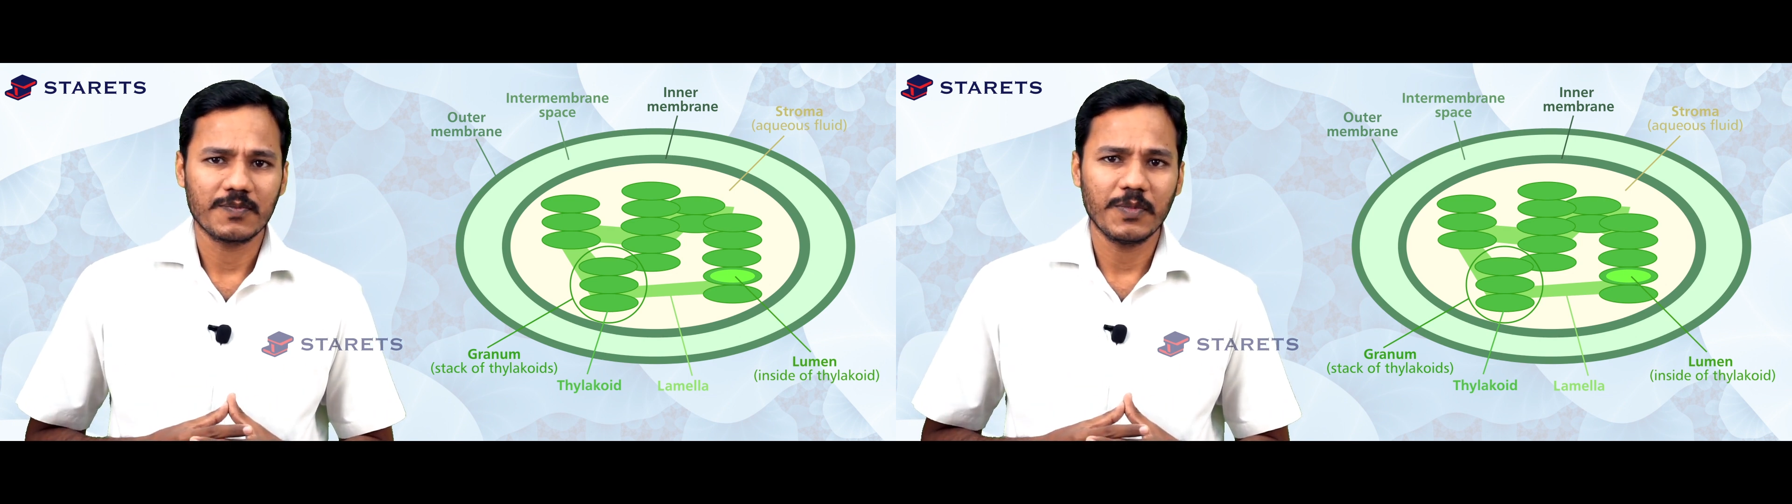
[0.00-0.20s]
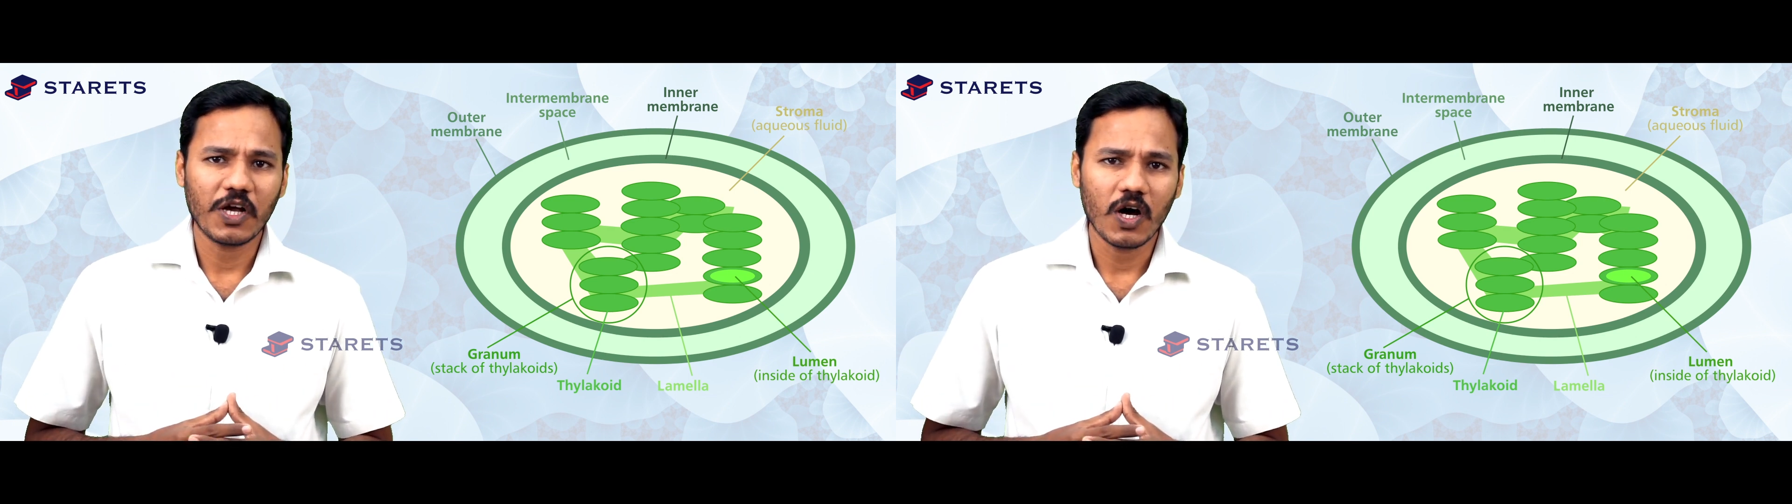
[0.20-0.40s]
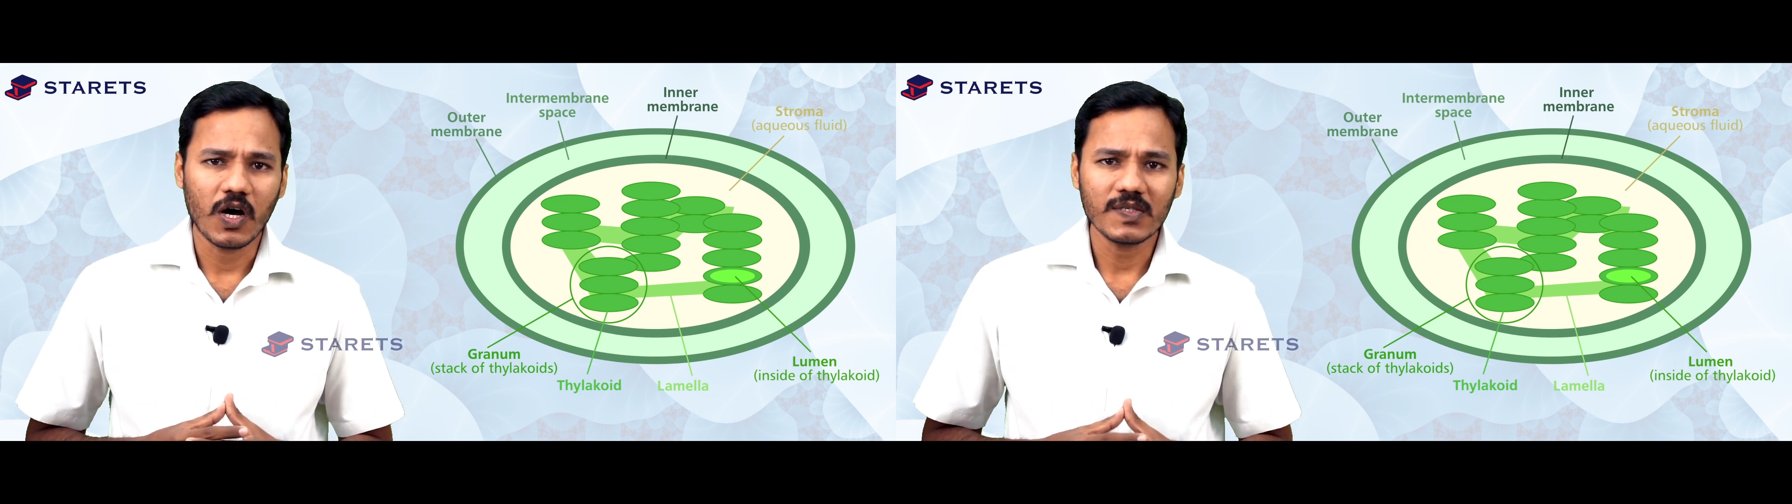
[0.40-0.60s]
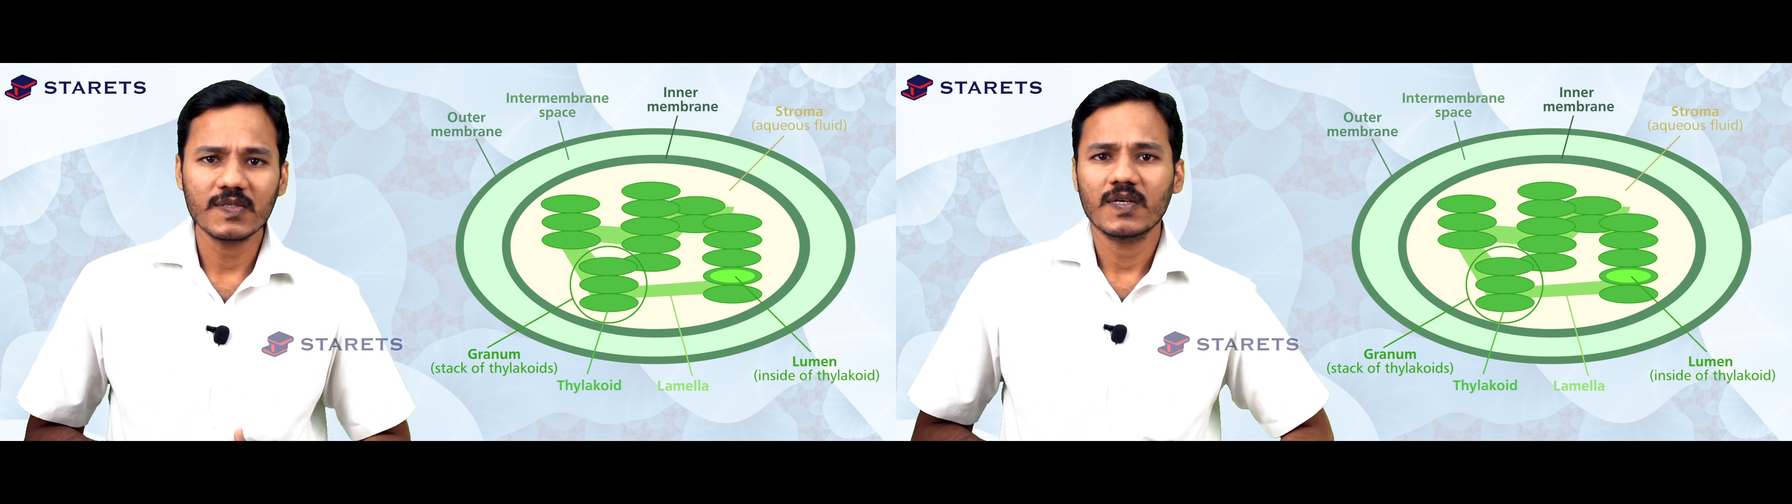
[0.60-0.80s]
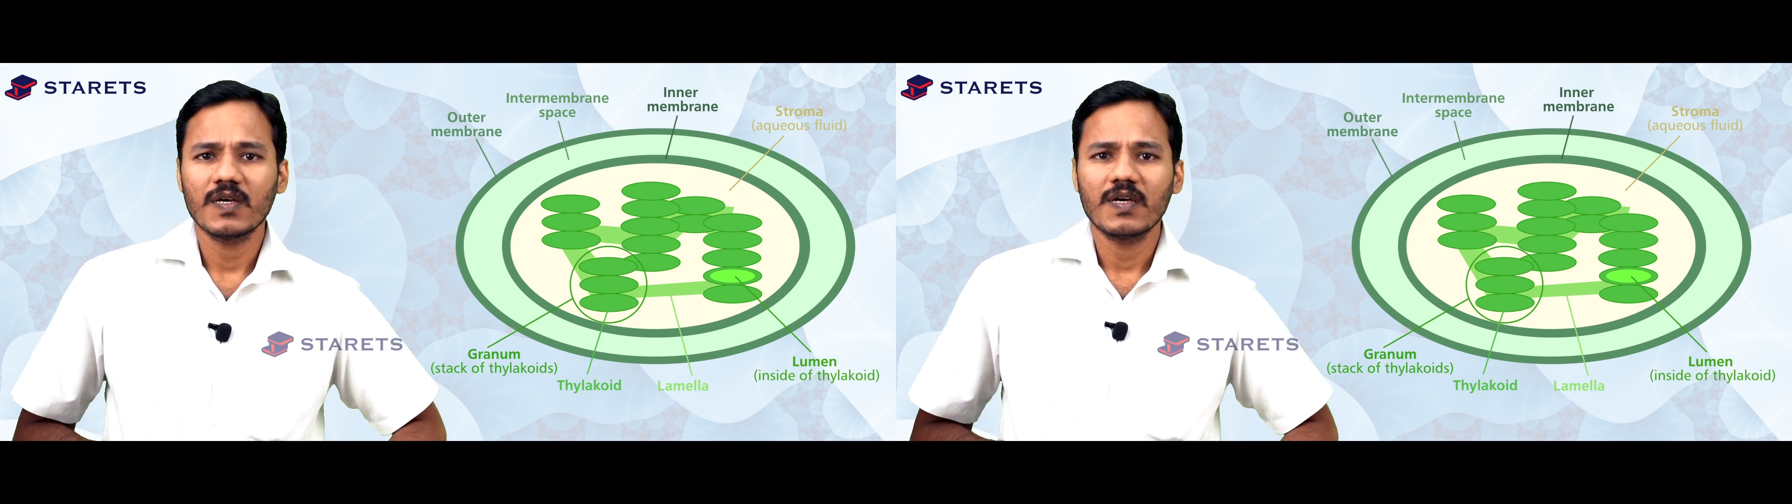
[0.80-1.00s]
Because
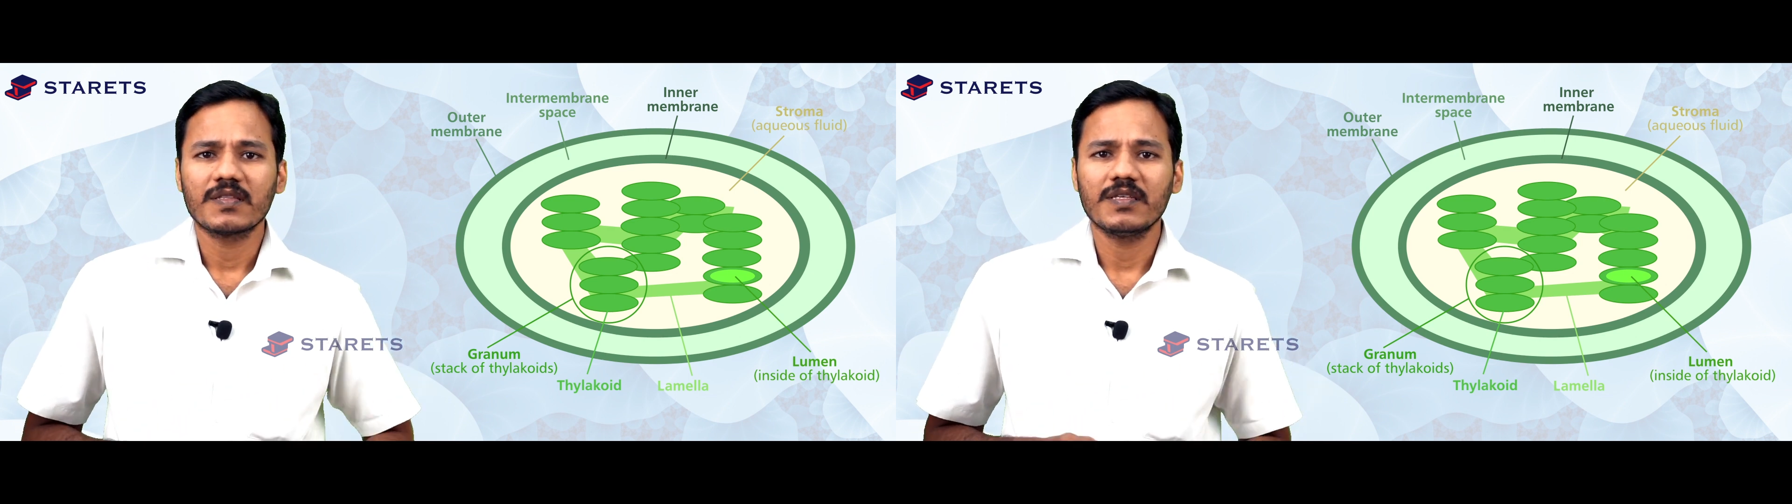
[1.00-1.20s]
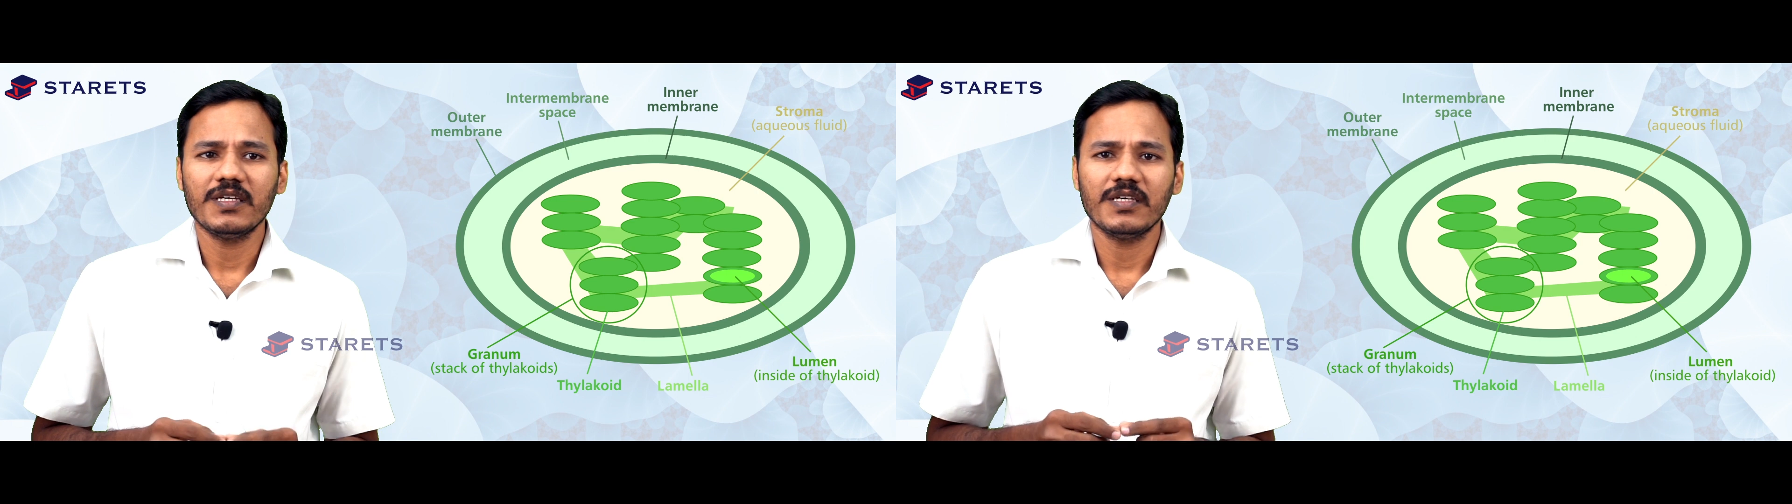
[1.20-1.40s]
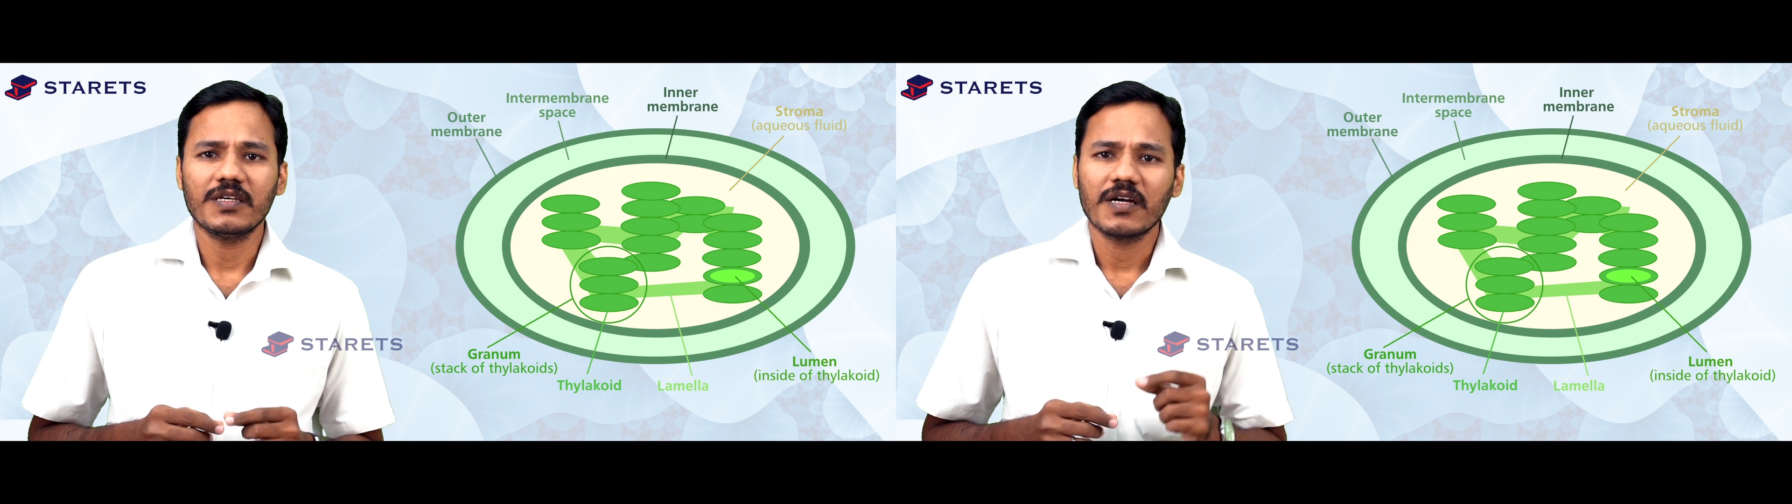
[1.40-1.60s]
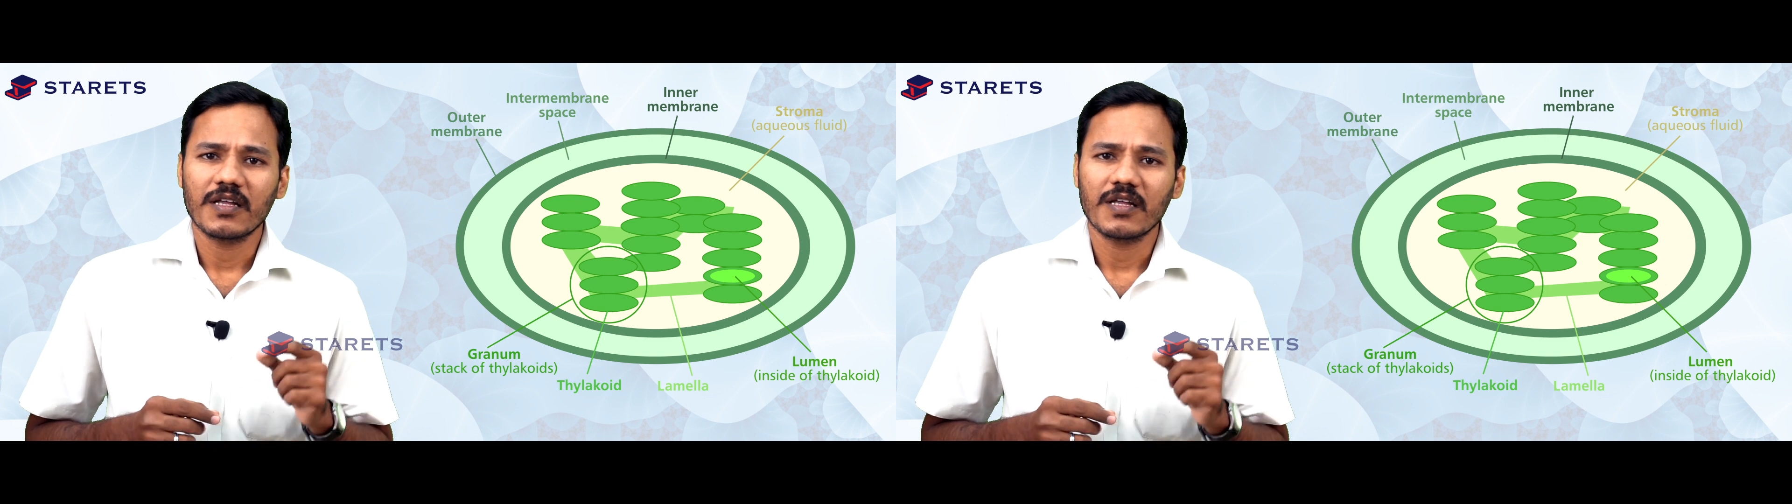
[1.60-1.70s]
the